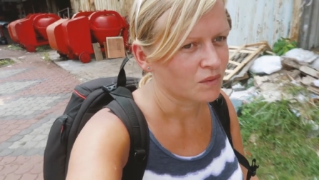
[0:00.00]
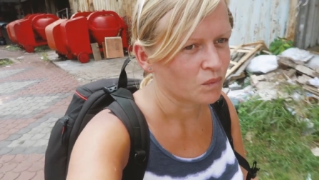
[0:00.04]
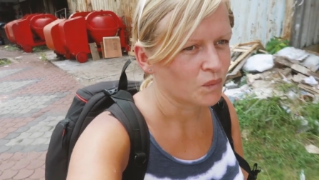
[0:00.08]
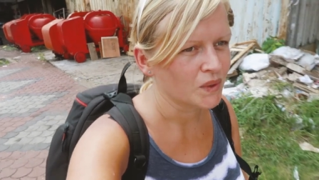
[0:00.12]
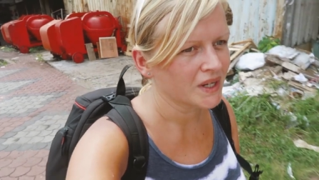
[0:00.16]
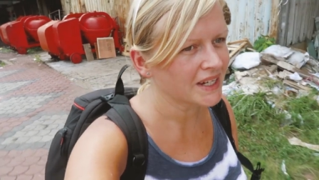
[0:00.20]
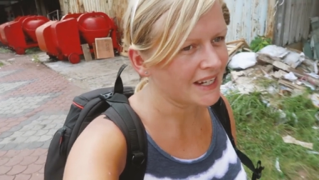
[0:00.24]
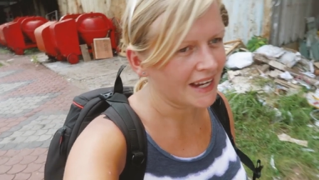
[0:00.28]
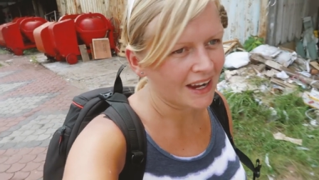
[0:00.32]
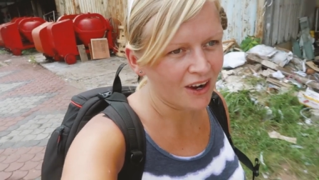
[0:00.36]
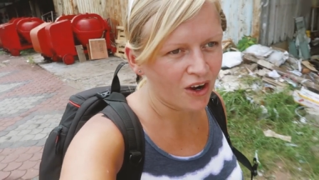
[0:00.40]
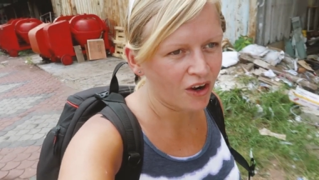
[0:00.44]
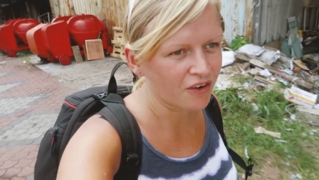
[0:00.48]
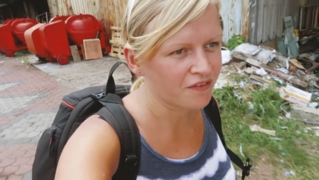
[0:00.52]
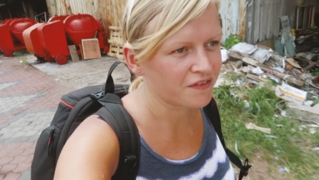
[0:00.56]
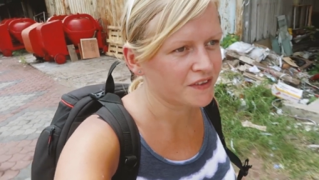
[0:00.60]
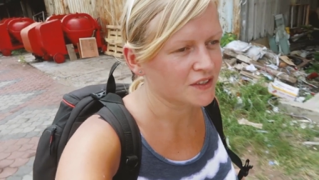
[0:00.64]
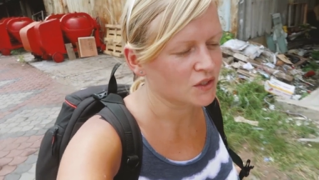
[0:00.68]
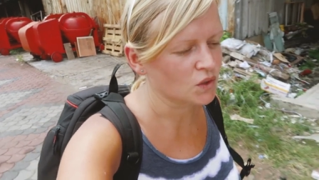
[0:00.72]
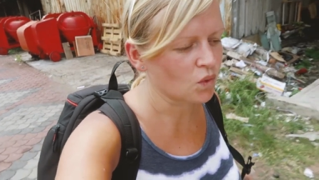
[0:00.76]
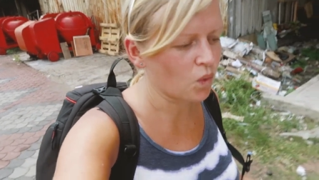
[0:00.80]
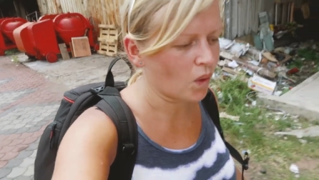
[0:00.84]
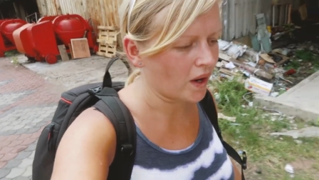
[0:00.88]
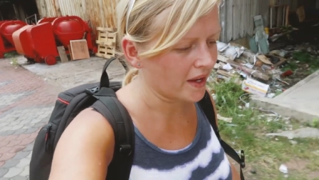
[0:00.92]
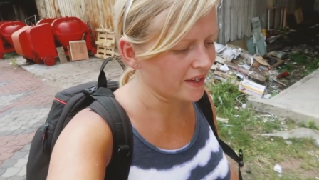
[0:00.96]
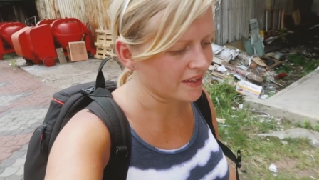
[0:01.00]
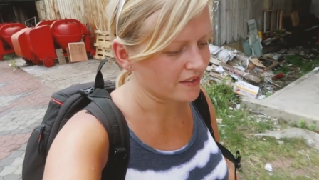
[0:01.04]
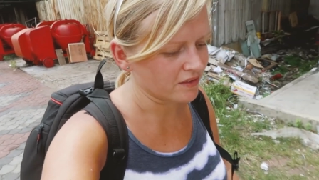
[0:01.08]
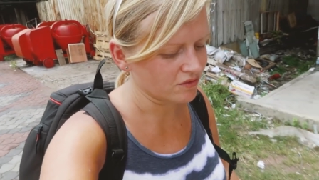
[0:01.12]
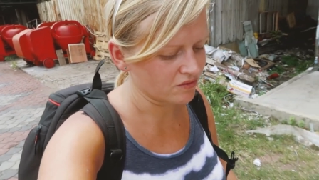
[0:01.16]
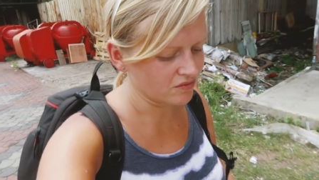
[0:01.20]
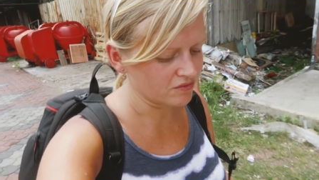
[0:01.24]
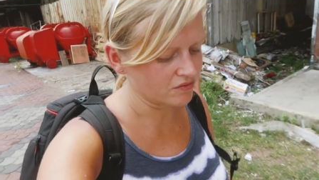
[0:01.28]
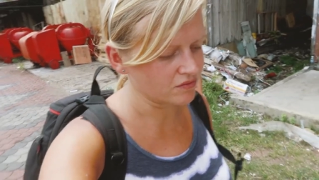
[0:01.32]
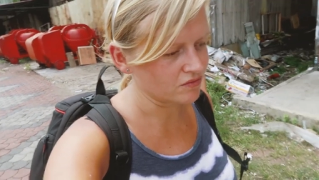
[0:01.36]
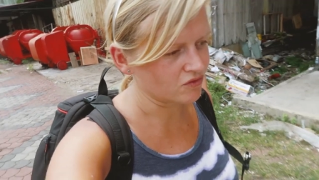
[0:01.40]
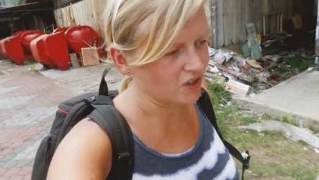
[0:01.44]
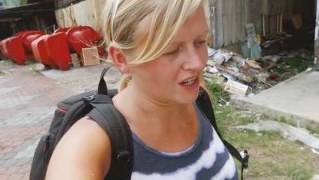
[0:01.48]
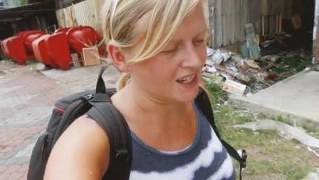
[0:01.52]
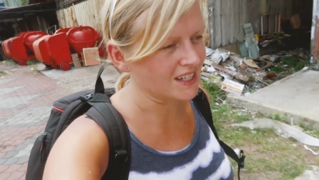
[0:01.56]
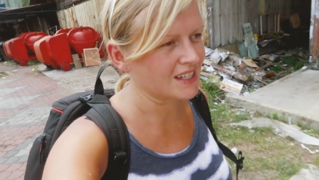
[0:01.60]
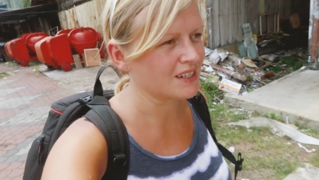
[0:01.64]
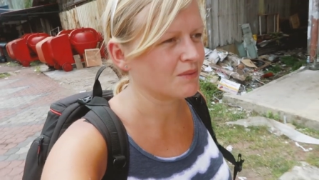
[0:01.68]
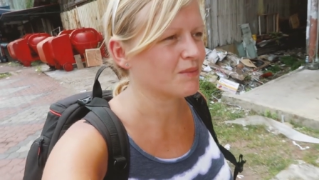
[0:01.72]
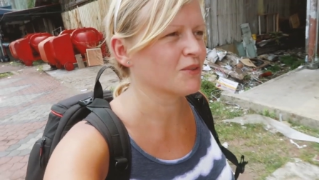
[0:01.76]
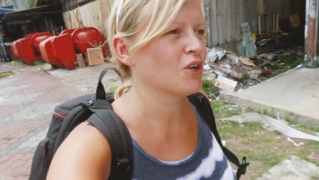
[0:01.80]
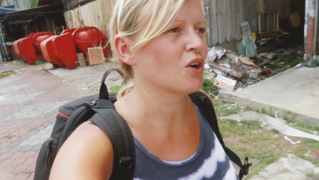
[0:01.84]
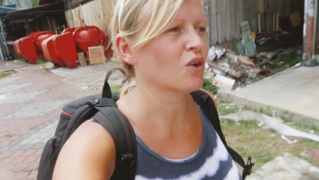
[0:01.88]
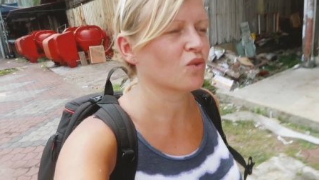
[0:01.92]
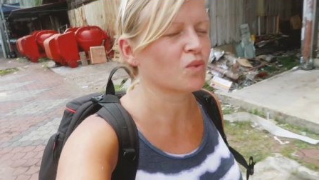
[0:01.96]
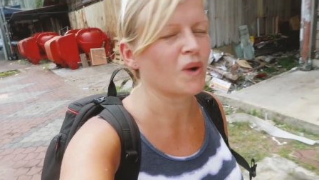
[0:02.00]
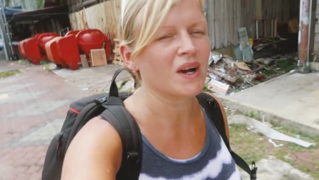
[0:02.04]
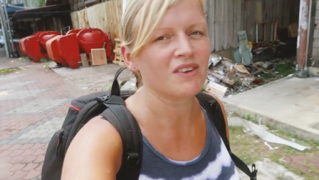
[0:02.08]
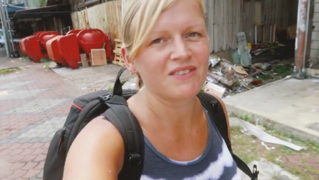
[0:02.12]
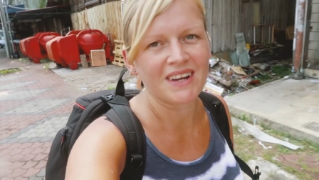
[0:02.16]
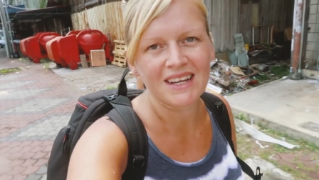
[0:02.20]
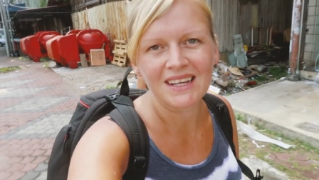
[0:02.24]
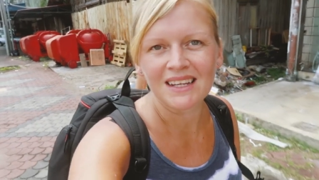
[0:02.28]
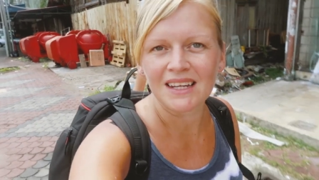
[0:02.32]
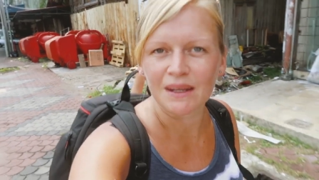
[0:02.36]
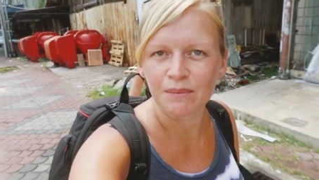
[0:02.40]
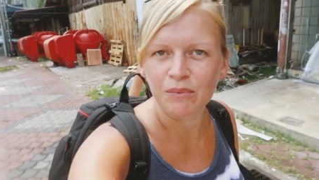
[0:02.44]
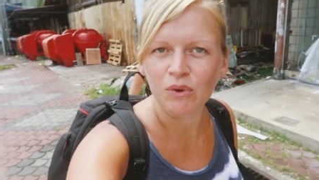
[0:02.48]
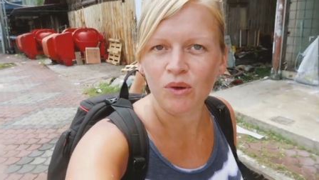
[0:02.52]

We get offered quite, not quite regularly,